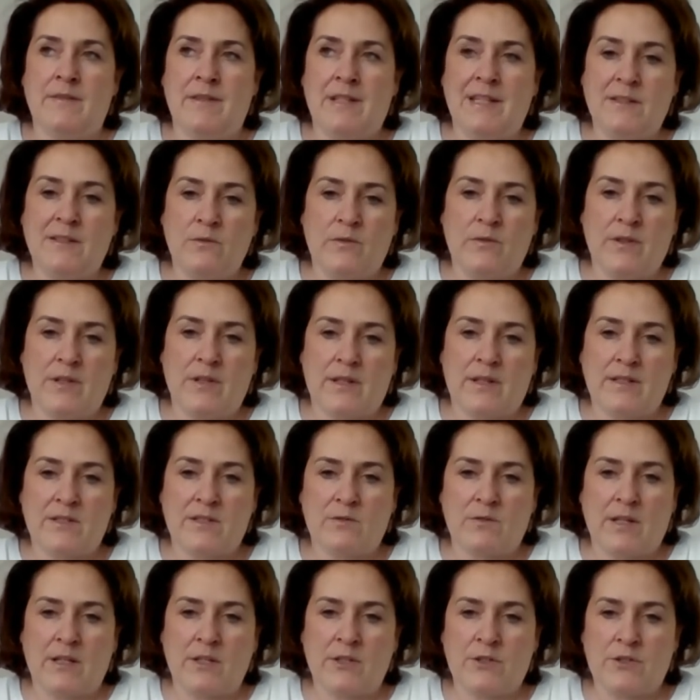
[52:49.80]
They do the
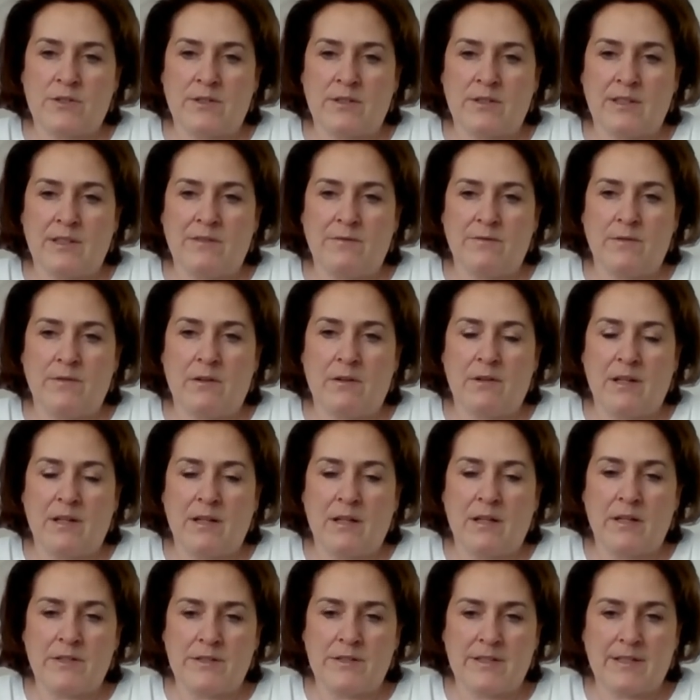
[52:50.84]
extraction in a very
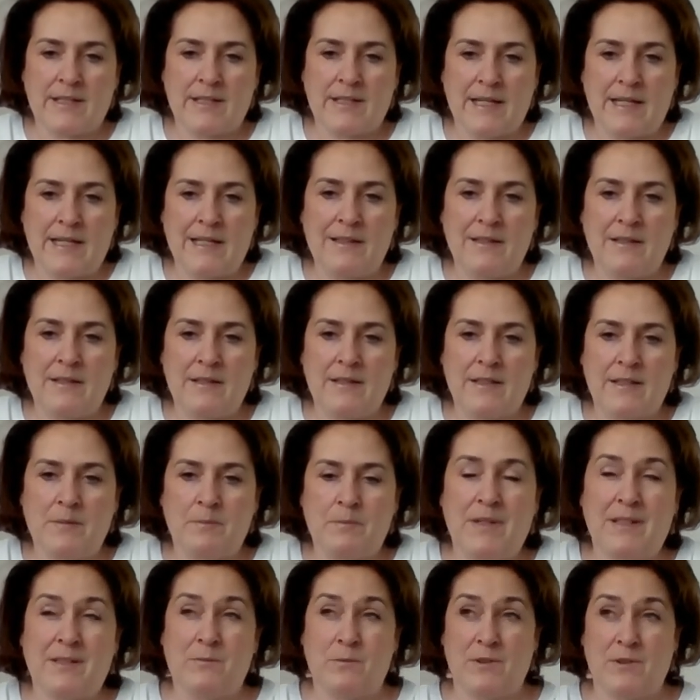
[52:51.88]
large scale,
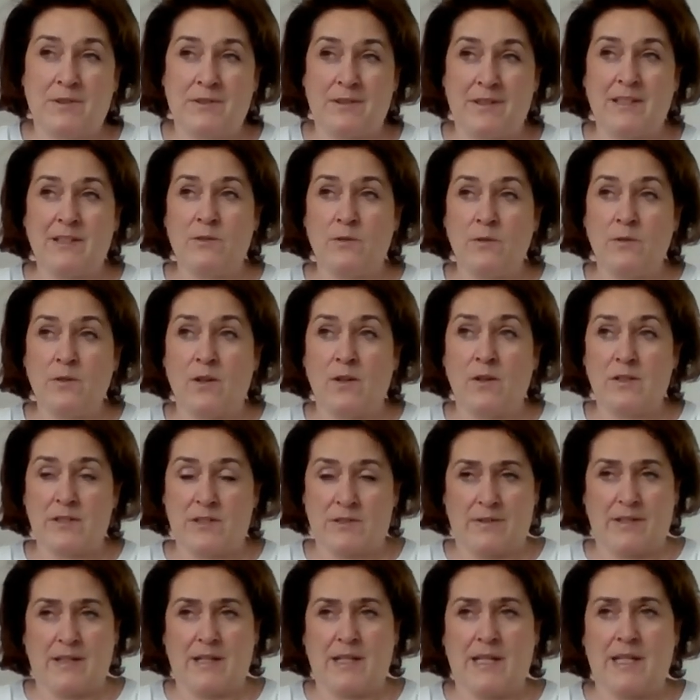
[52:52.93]
but what they do
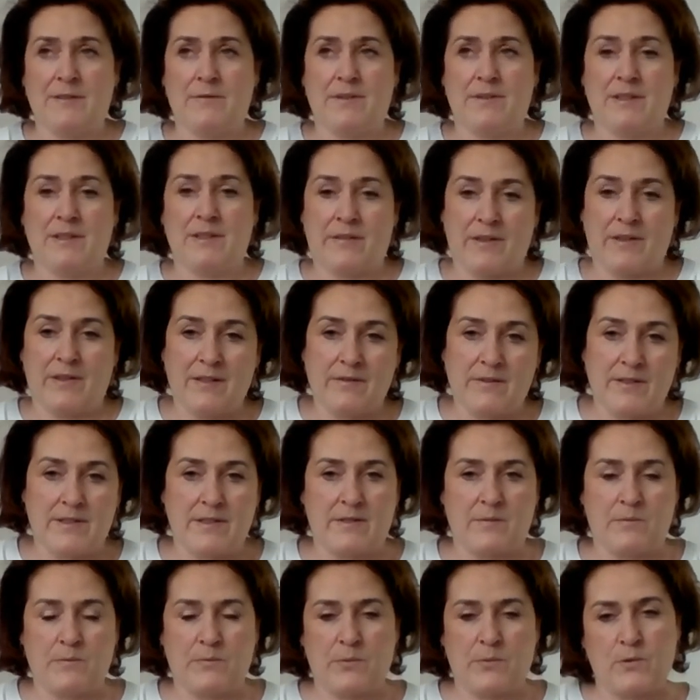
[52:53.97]
also have, and I think this
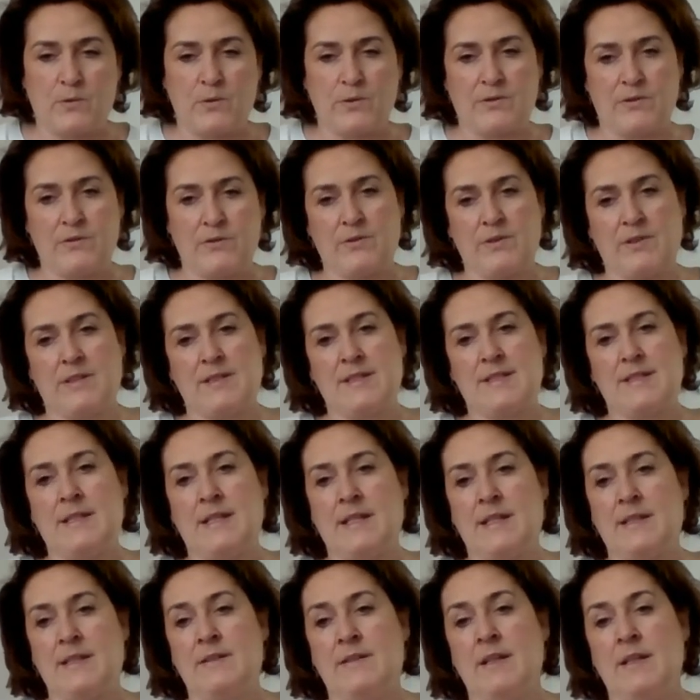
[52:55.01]
is important to
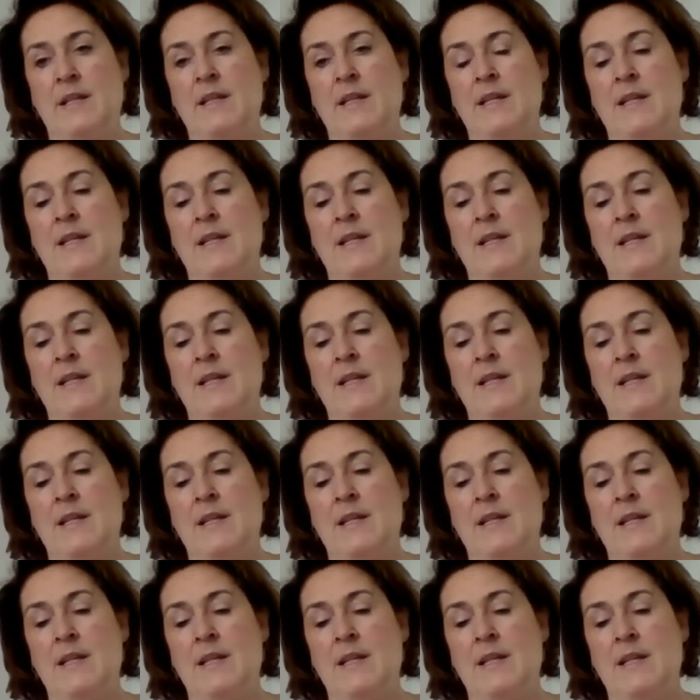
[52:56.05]
understand,